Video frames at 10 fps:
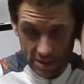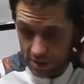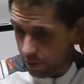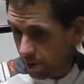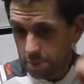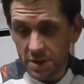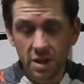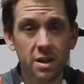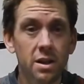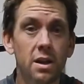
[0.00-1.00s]
script.
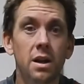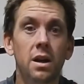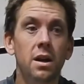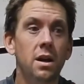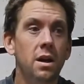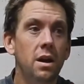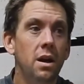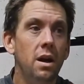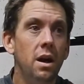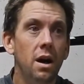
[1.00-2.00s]

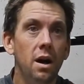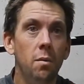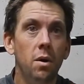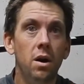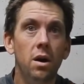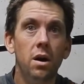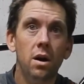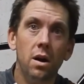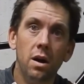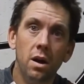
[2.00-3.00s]

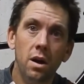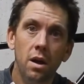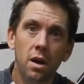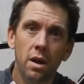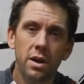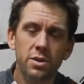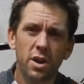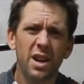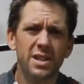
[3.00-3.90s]
Those are kind